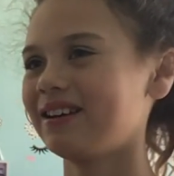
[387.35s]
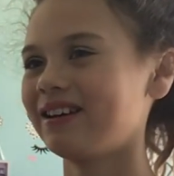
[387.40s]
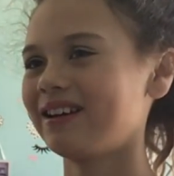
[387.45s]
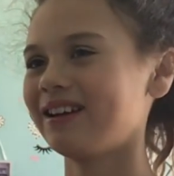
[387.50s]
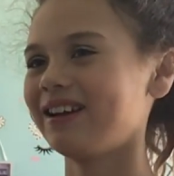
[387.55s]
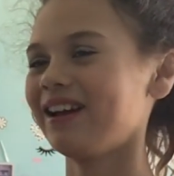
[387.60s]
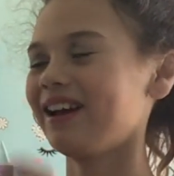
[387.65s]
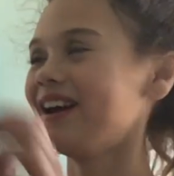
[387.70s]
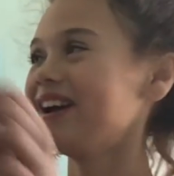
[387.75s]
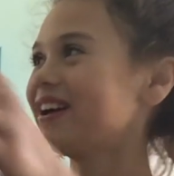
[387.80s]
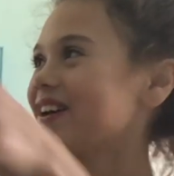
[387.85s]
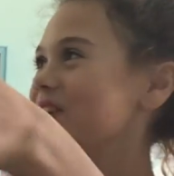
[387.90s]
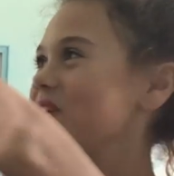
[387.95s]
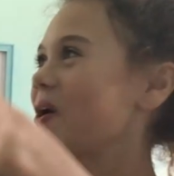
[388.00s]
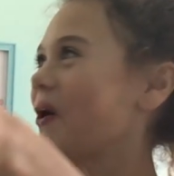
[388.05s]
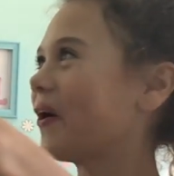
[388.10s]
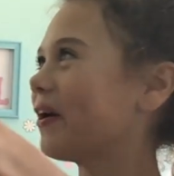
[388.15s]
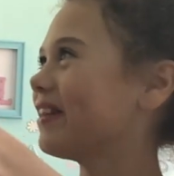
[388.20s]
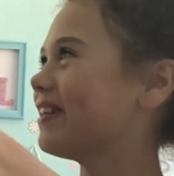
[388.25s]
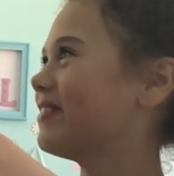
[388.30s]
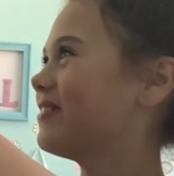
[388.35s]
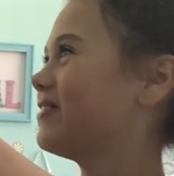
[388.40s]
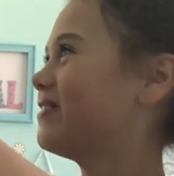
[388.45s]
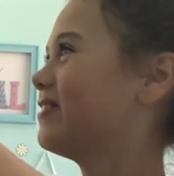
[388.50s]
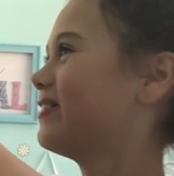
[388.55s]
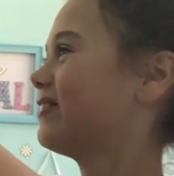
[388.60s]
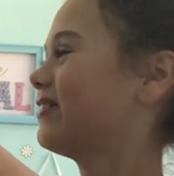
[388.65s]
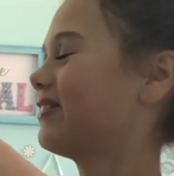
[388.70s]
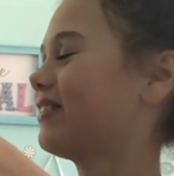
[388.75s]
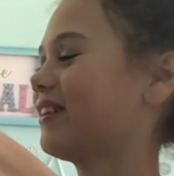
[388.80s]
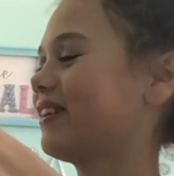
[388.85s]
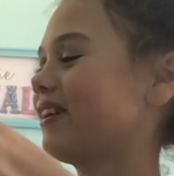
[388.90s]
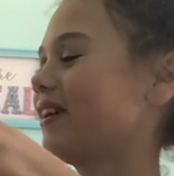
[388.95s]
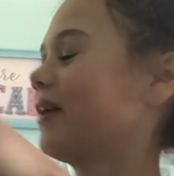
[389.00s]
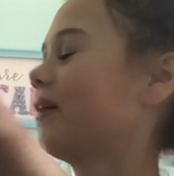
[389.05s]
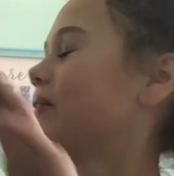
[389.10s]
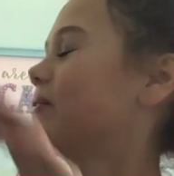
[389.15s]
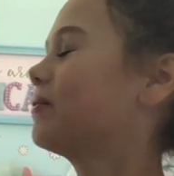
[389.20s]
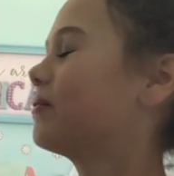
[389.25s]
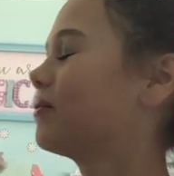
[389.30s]
I'm, I want to make You're it look pretty.
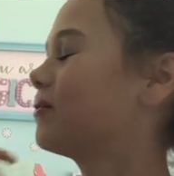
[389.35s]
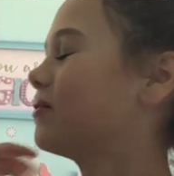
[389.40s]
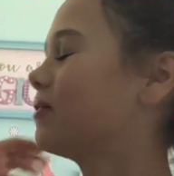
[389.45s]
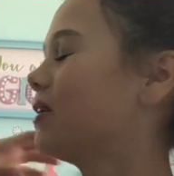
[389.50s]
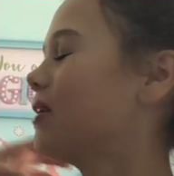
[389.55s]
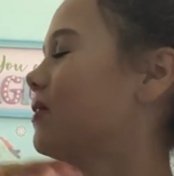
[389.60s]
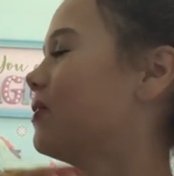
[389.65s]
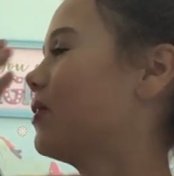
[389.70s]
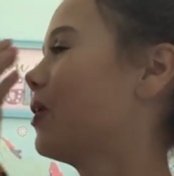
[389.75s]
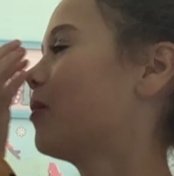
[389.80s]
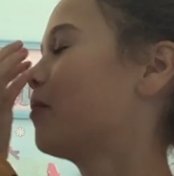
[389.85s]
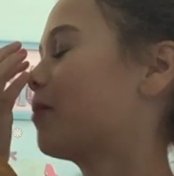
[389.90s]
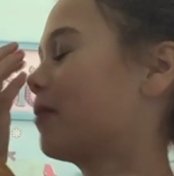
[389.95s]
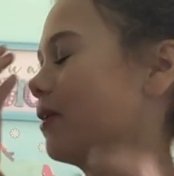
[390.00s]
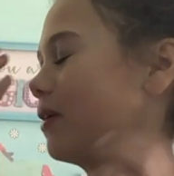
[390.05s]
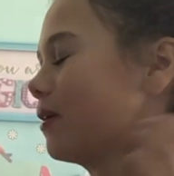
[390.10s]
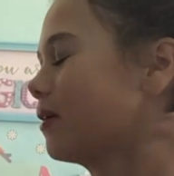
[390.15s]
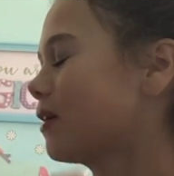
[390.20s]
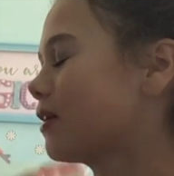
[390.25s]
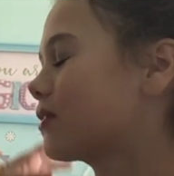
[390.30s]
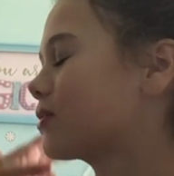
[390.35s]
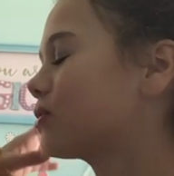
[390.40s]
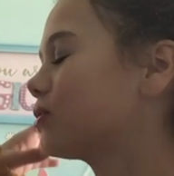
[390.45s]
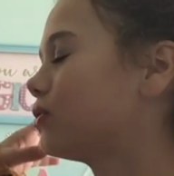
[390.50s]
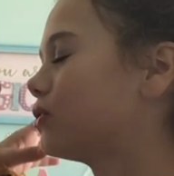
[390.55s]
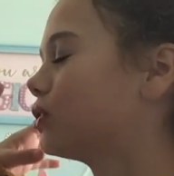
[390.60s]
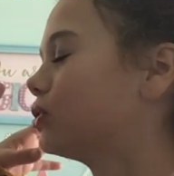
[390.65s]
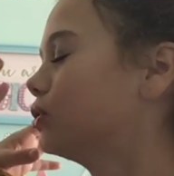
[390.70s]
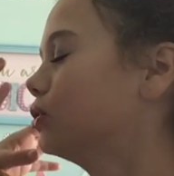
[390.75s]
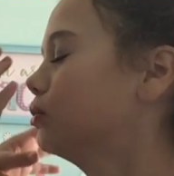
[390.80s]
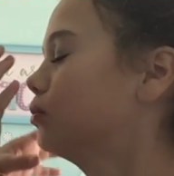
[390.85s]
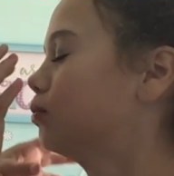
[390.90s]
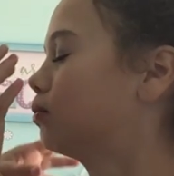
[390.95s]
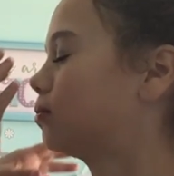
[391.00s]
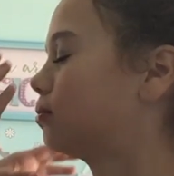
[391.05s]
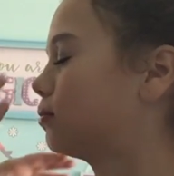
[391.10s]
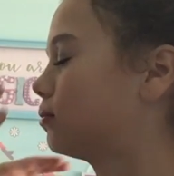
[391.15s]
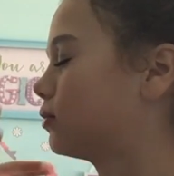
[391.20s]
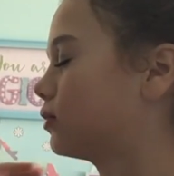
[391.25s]
I'm making it look a mermaid.